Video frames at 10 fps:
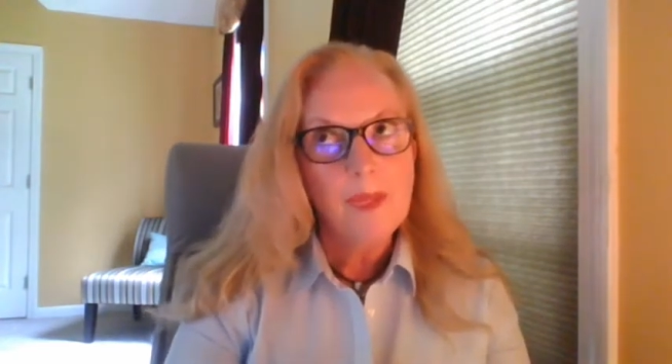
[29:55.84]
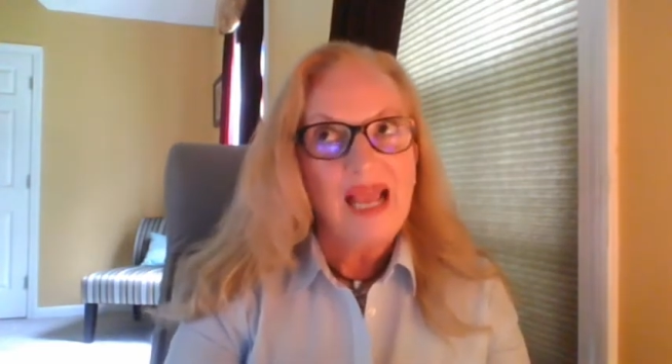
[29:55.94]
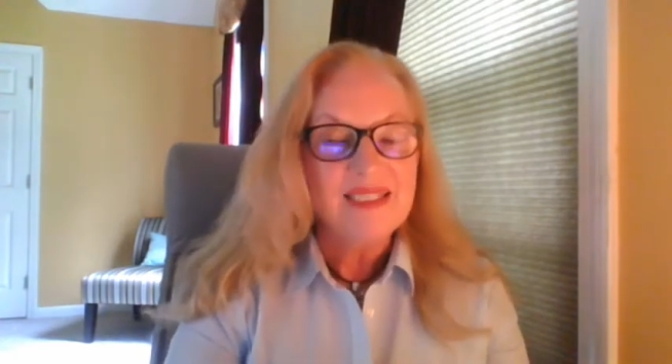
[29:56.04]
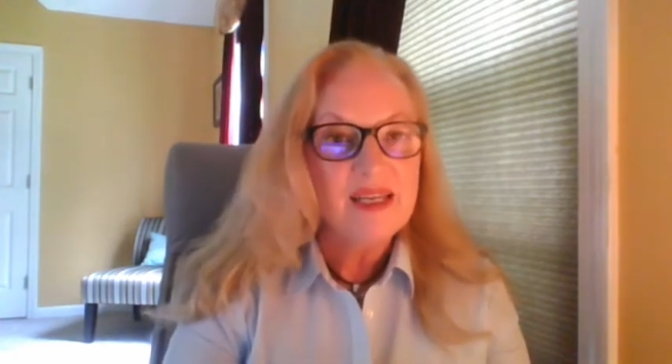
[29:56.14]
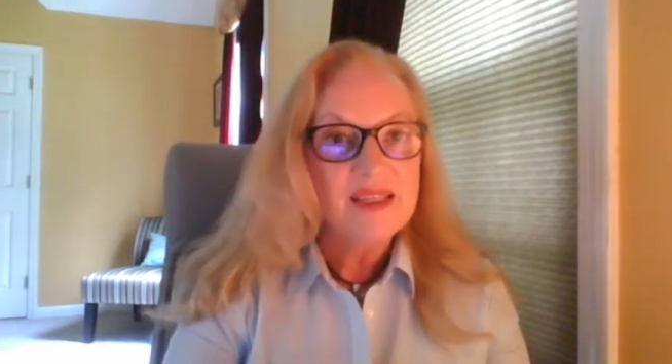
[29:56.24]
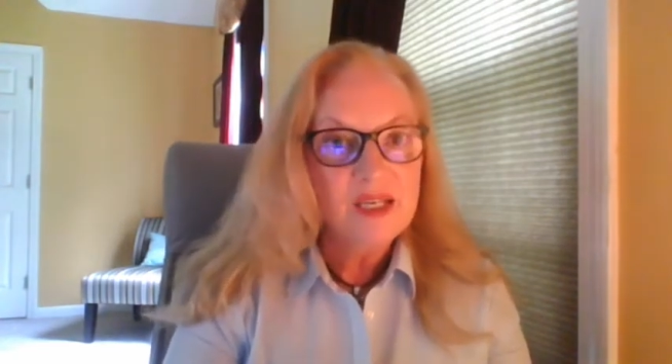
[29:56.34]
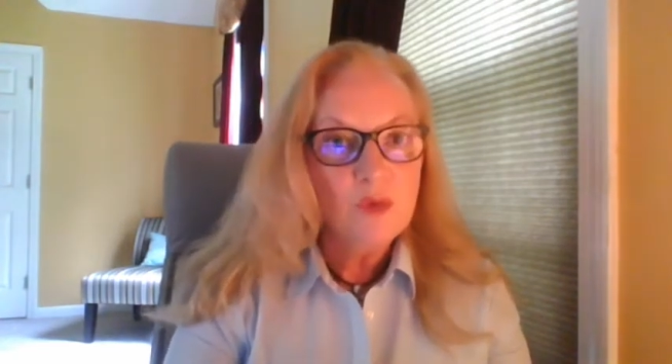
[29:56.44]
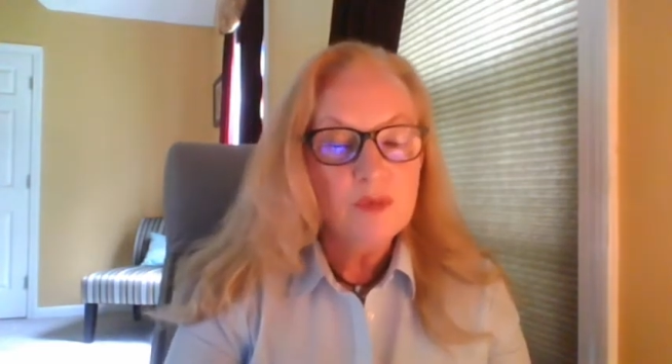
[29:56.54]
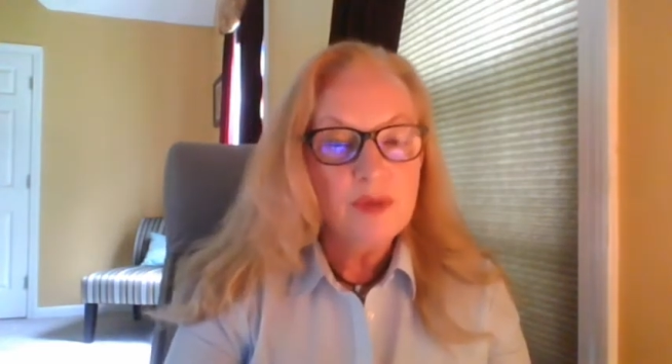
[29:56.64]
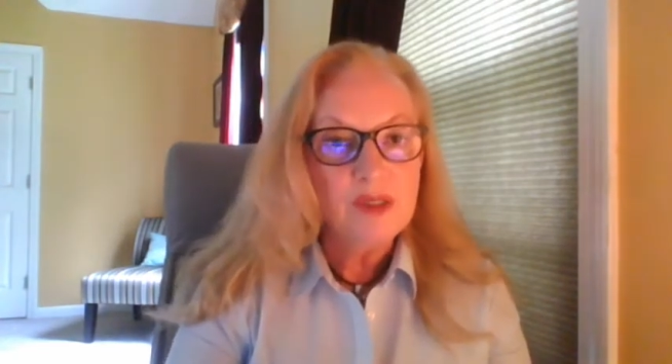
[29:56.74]
I said, I think I
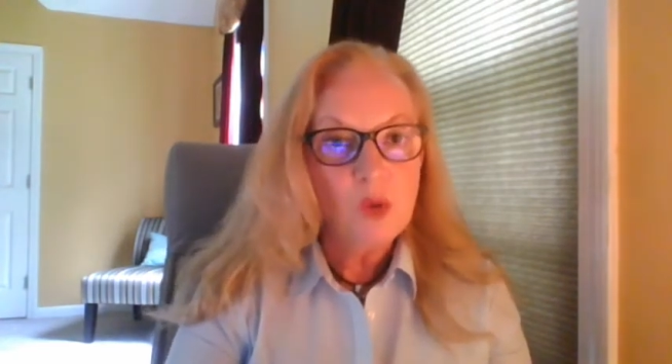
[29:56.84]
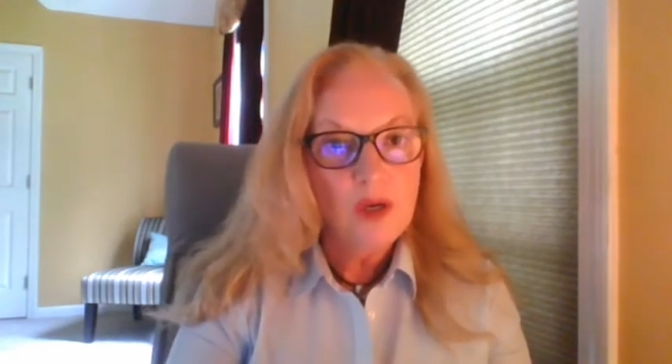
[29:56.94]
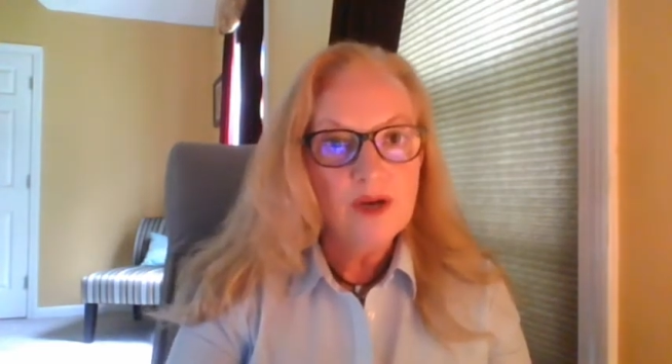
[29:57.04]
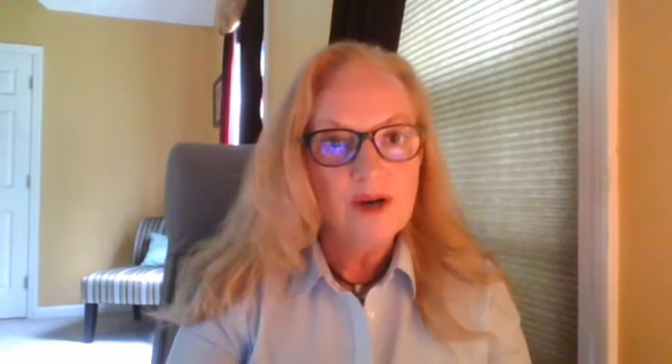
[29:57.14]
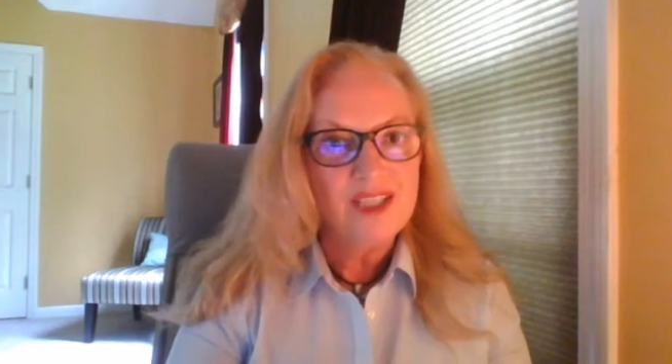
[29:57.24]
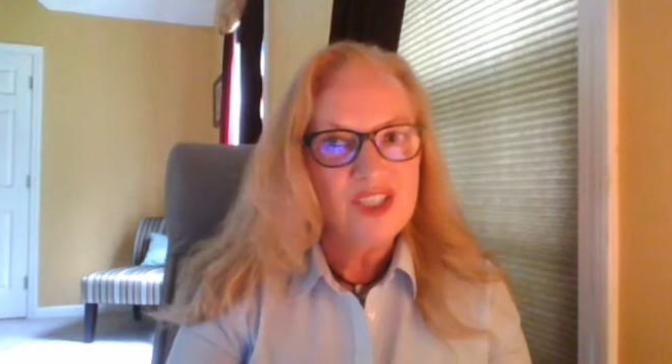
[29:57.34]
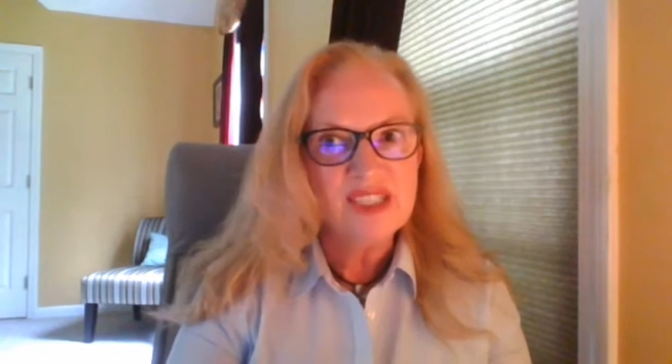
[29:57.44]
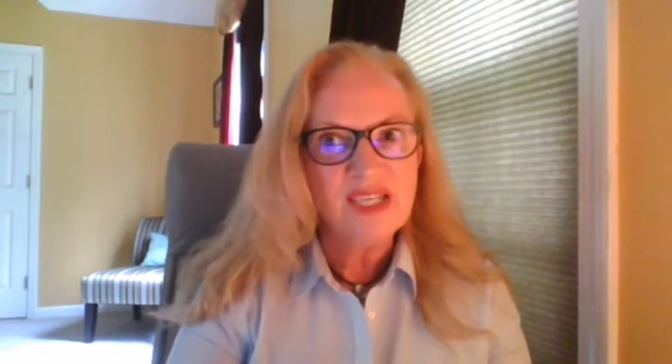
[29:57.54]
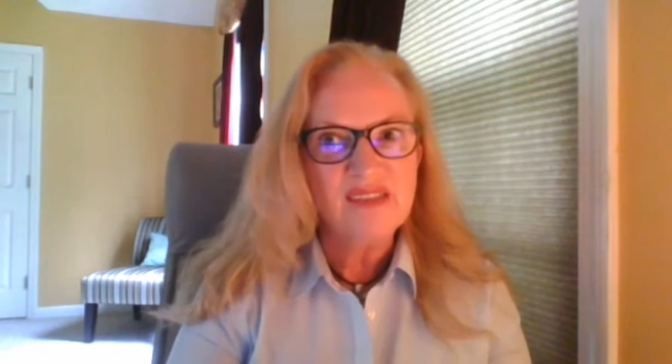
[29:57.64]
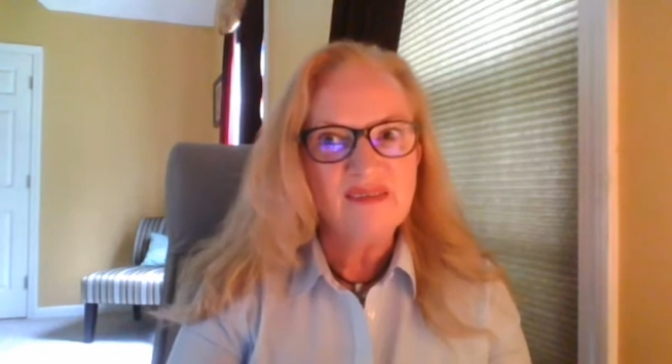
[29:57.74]
want to be a lawyer. And she's
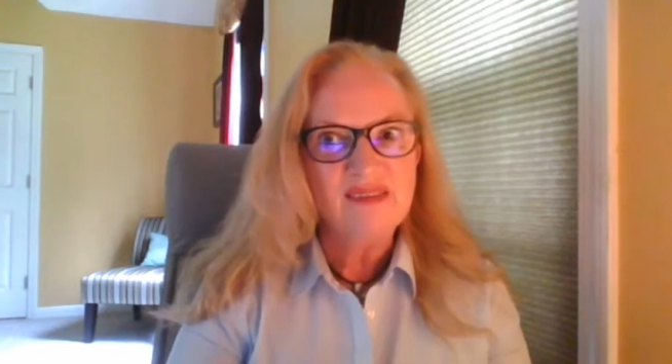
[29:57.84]
like,